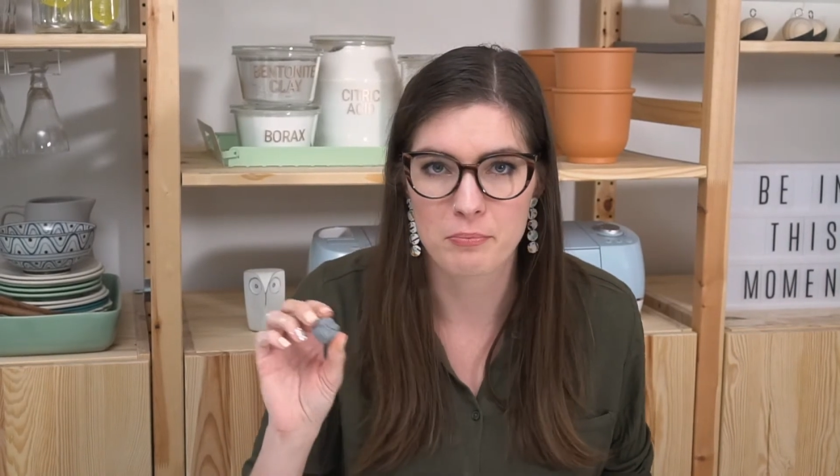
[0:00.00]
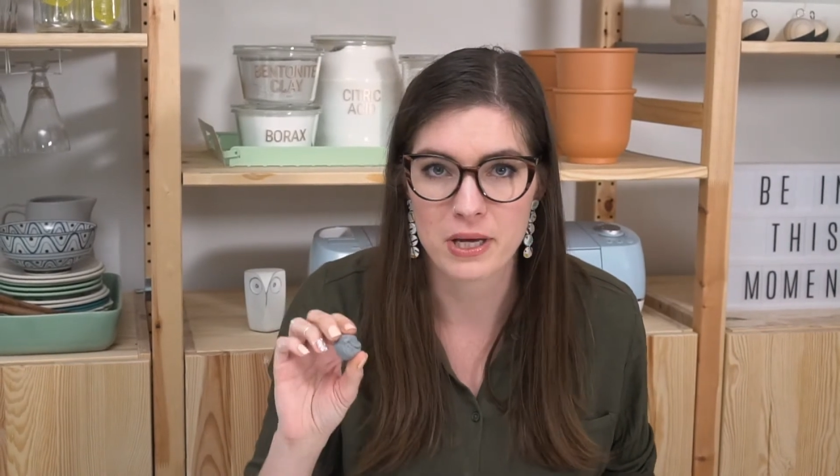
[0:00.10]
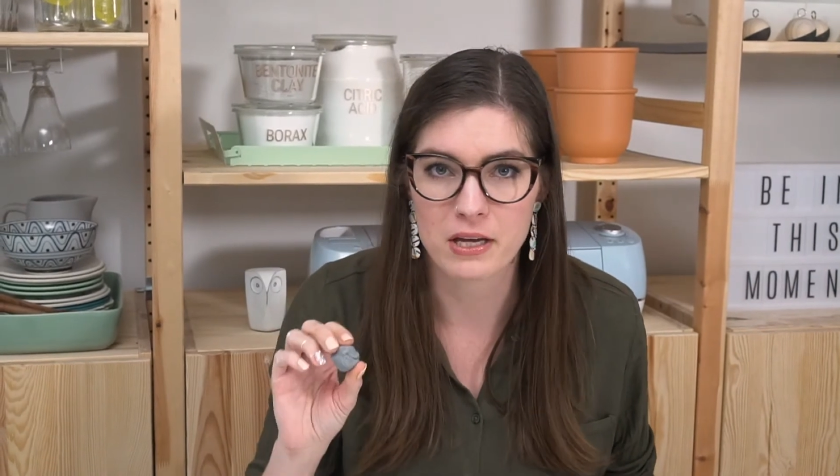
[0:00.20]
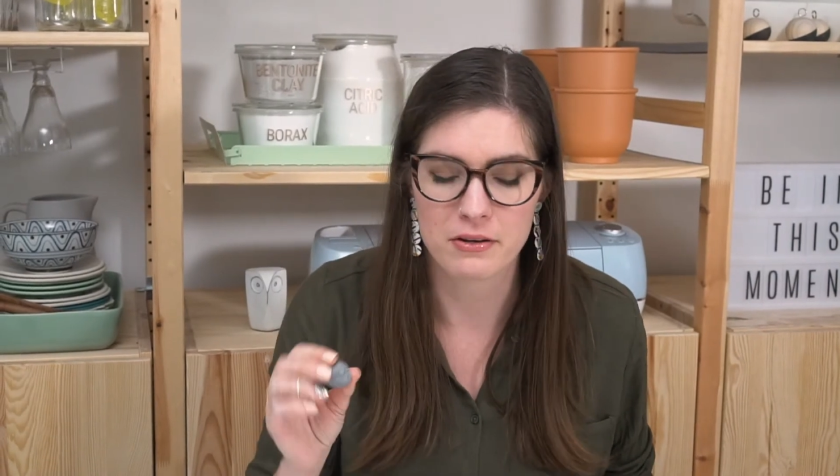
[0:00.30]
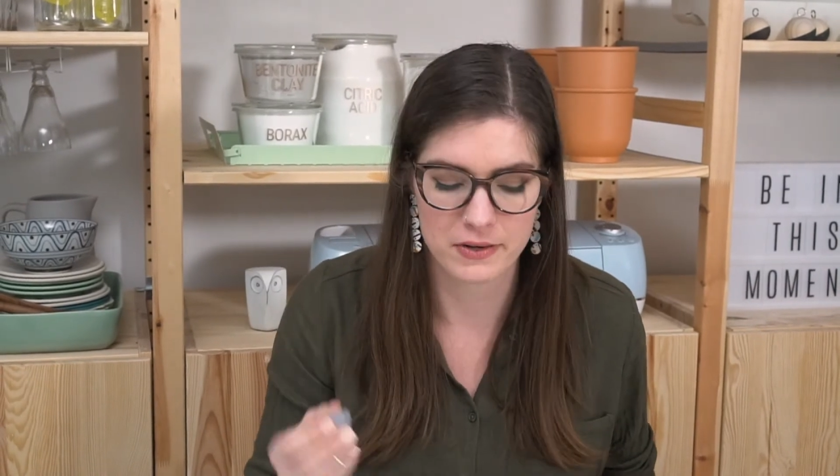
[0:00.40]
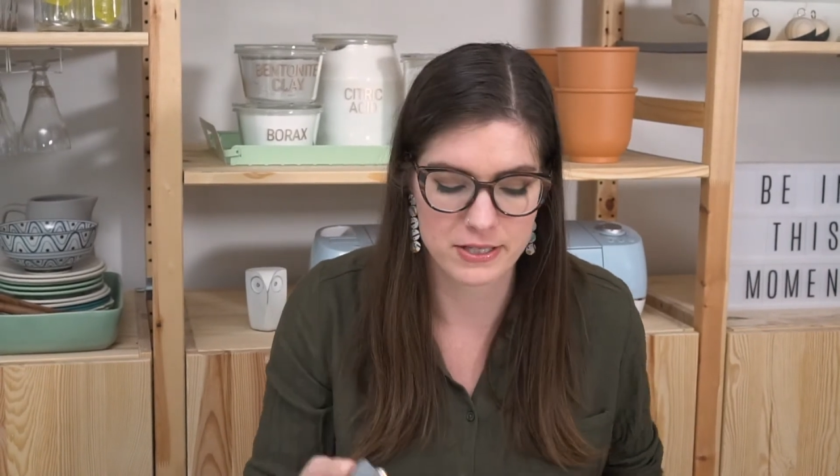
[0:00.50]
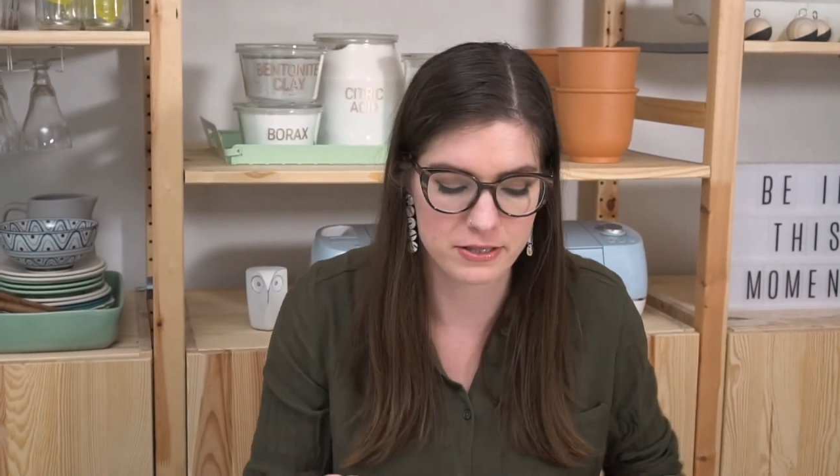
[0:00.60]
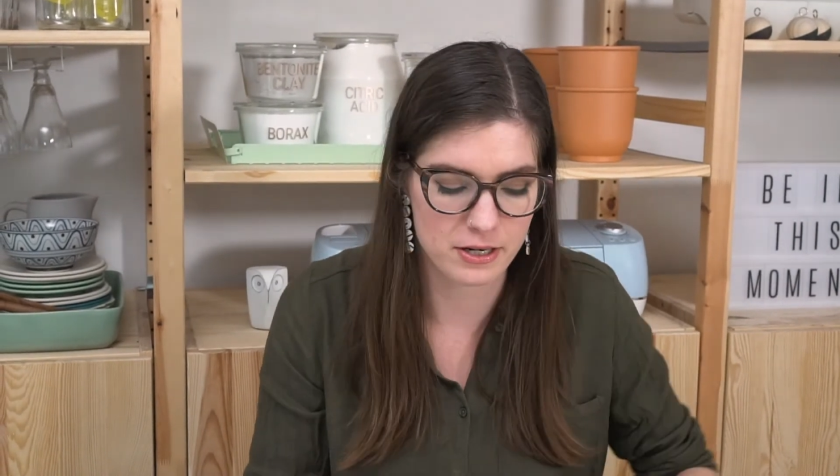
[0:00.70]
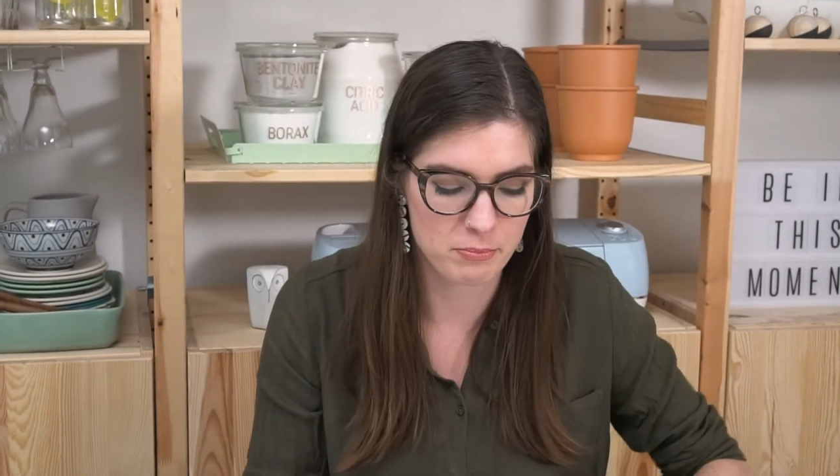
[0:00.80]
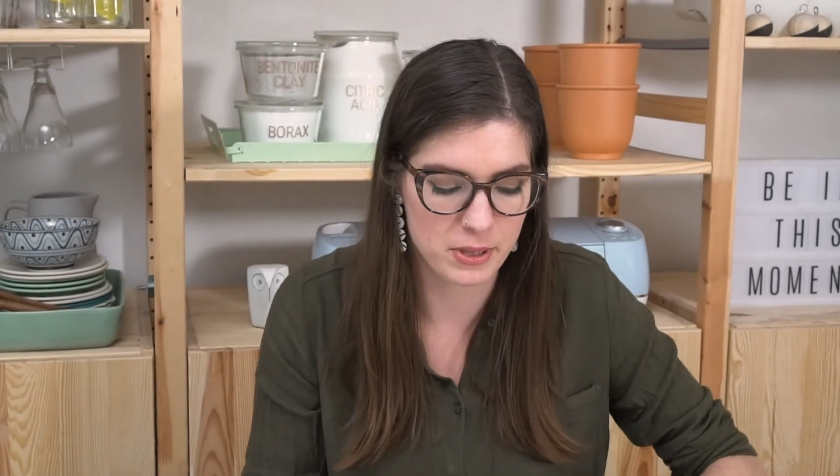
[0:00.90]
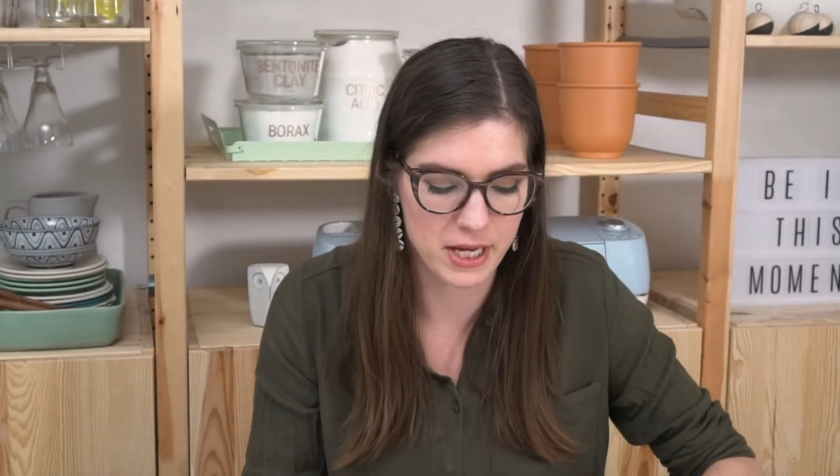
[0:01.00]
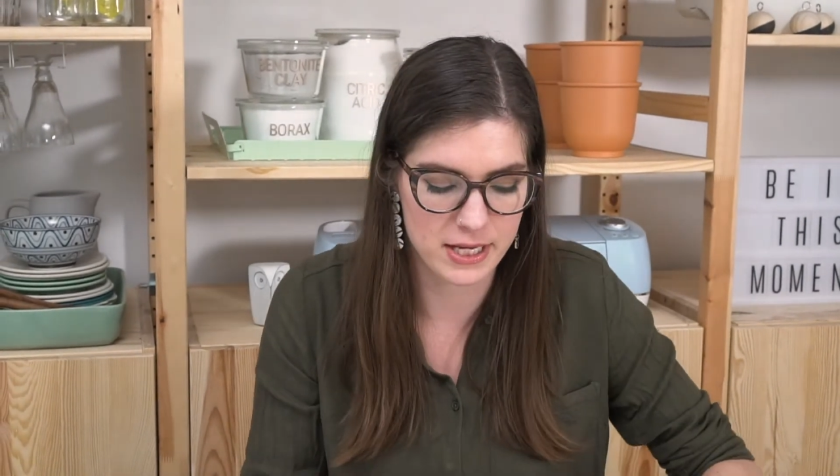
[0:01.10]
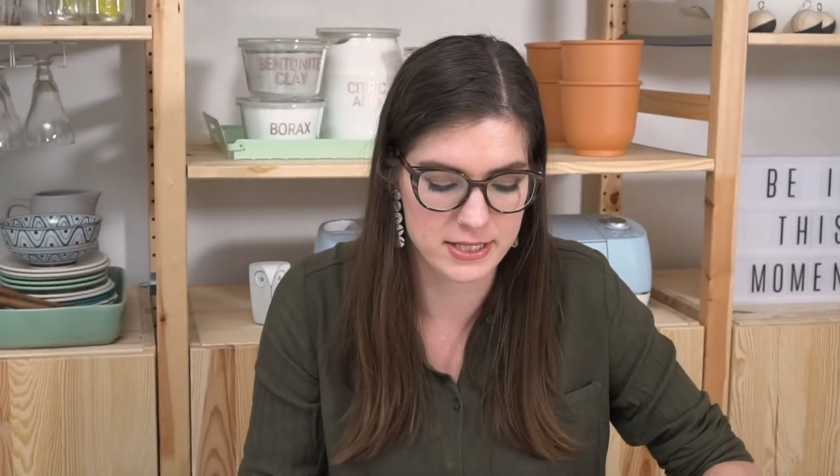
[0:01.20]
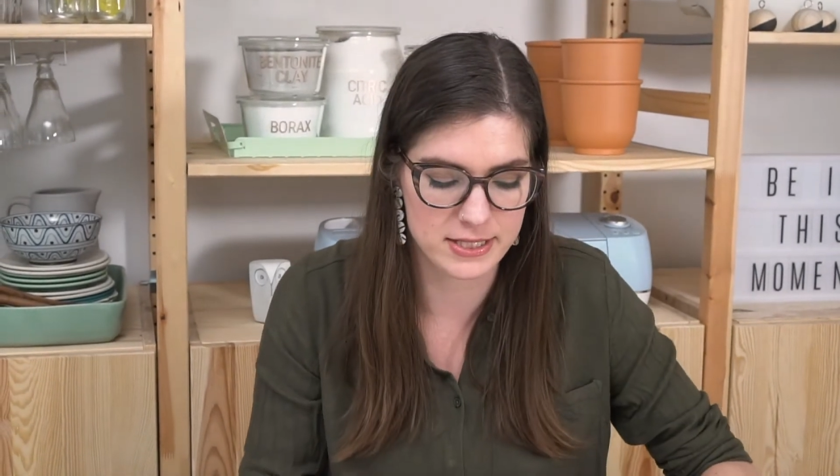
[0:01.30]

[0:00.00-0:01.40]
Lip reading: pink eraser because